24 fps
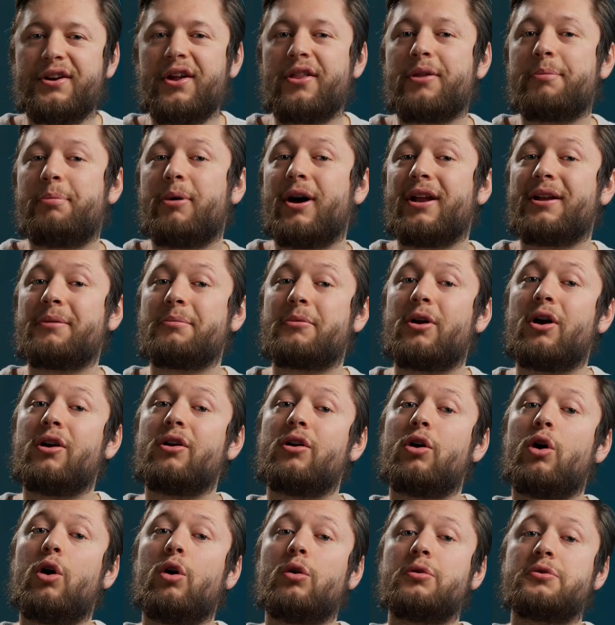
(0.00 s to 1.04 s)
Now, the Platinum Card
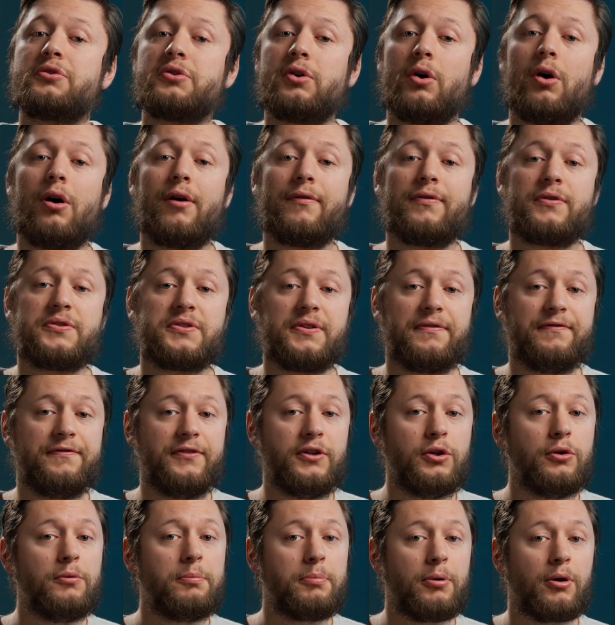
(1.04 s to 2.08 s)
also offers a
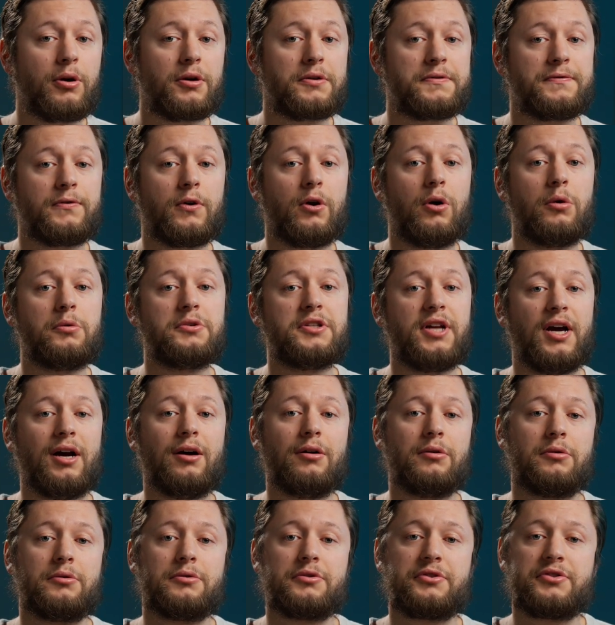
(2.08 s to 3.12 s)
few perks for
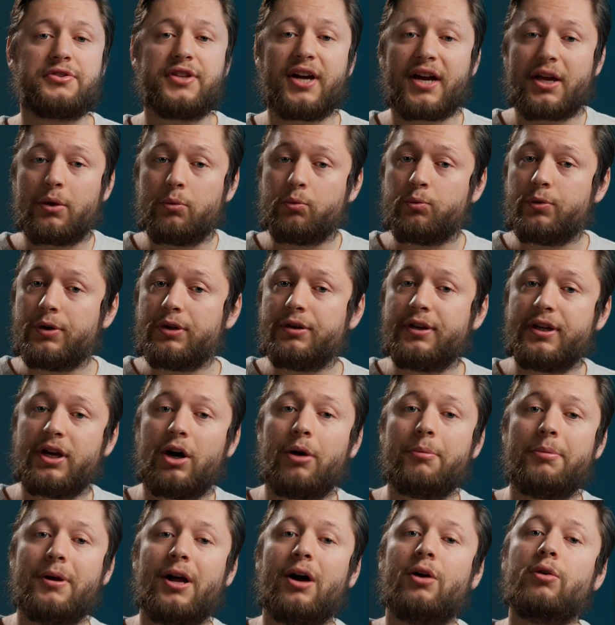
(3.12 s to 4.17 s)
hotels that can really
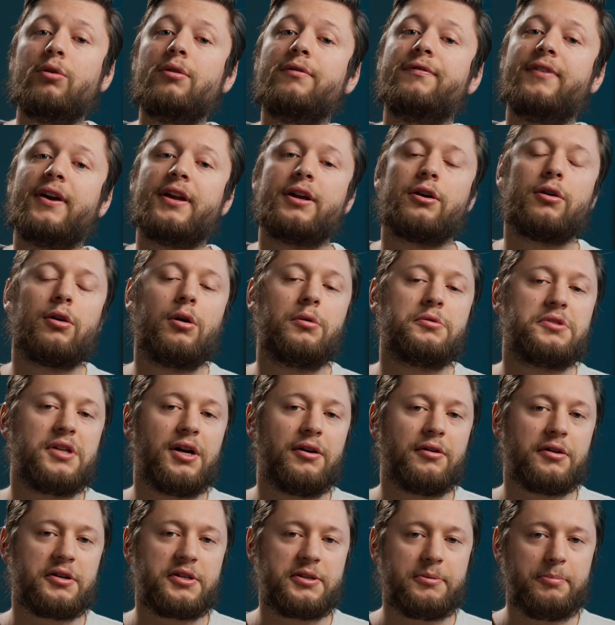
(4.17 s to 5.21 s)
help elevate your
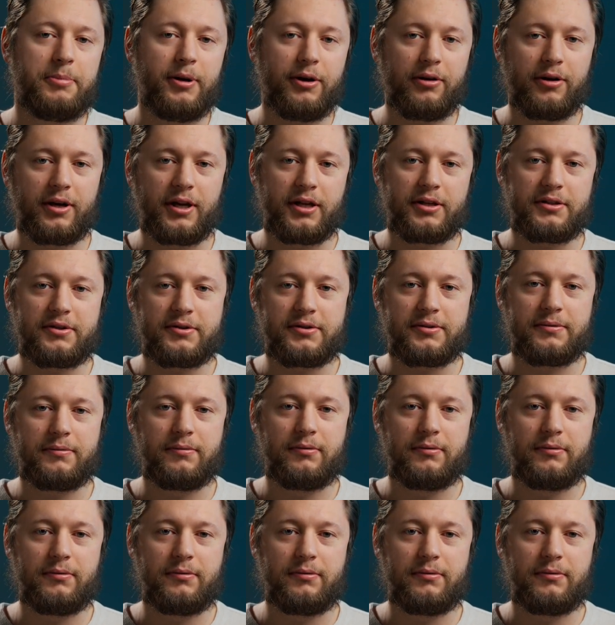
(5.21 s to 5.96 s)
hotel experience.